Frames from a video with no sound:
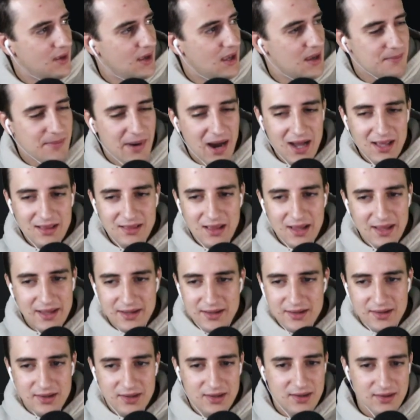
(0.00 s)
Am I
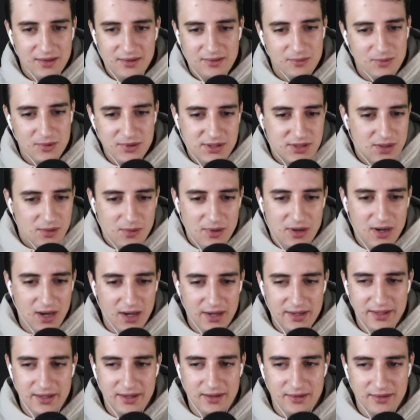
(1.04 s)
like... What's going
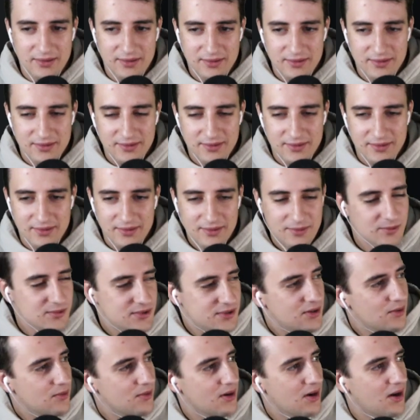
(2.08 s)
on here? What's
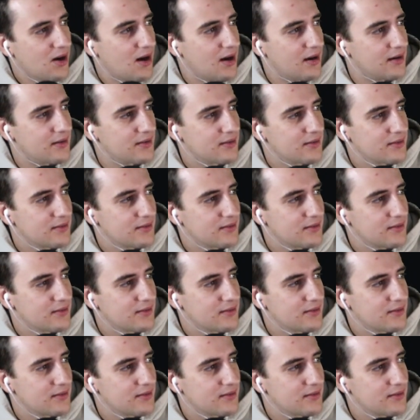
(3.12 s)
going on?